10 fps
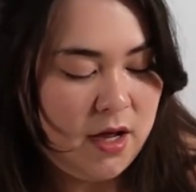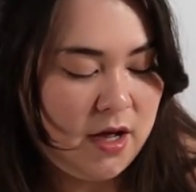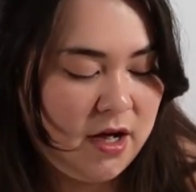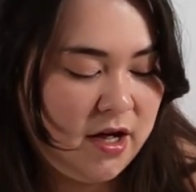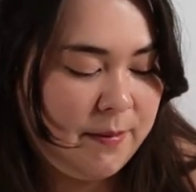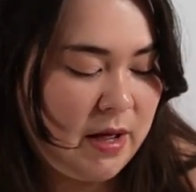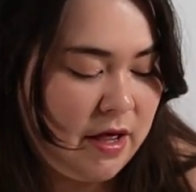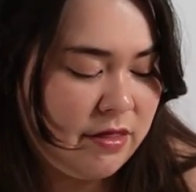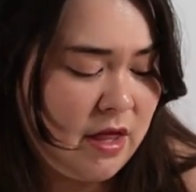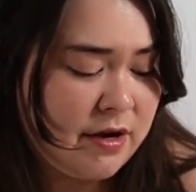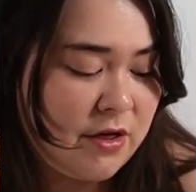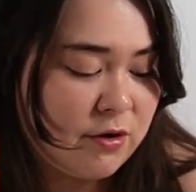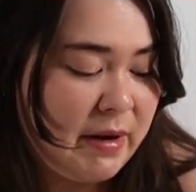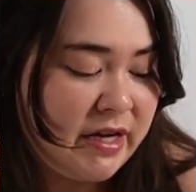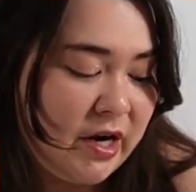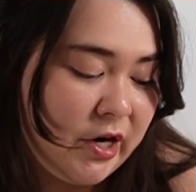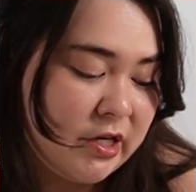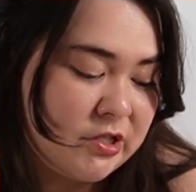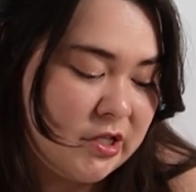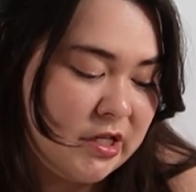Um, another main
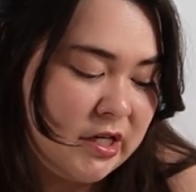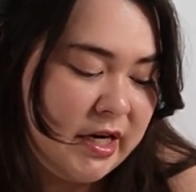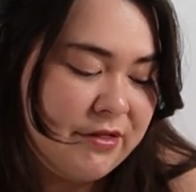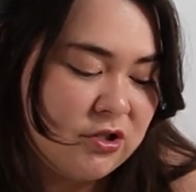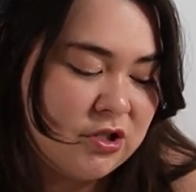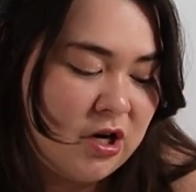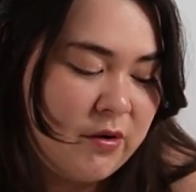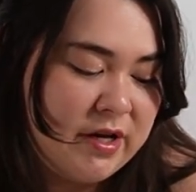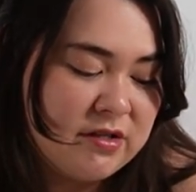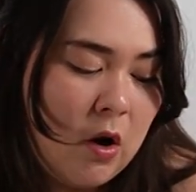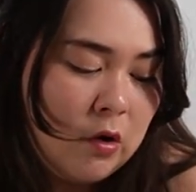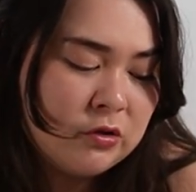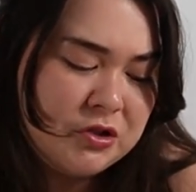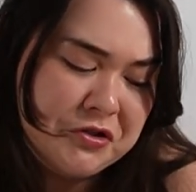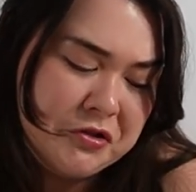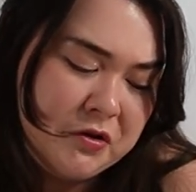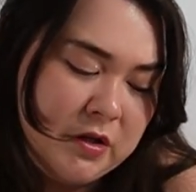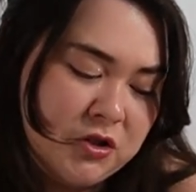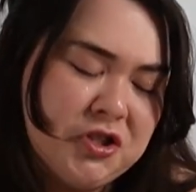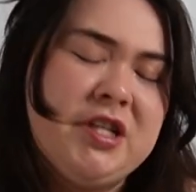character in the show is
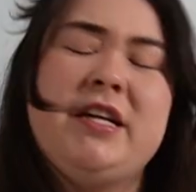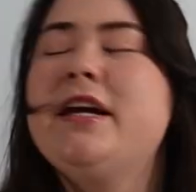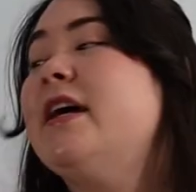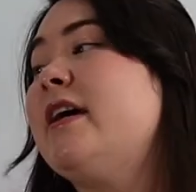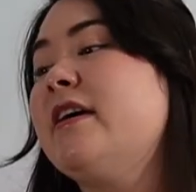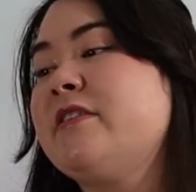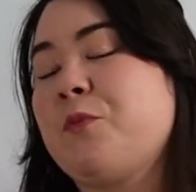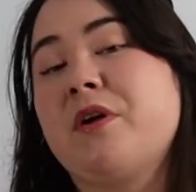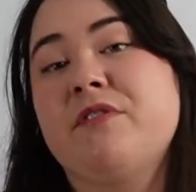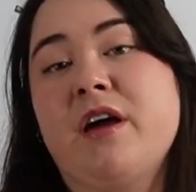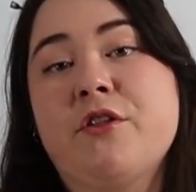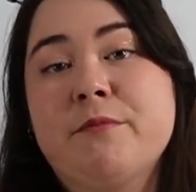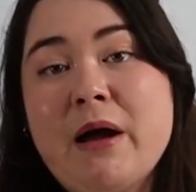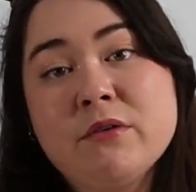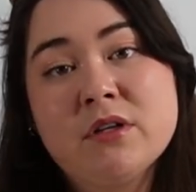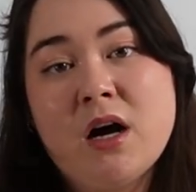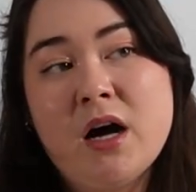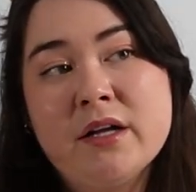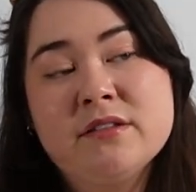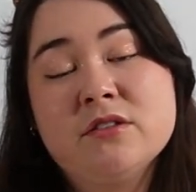Hongju. She is one of the other mountain
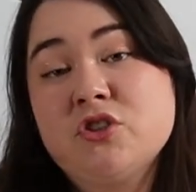gods.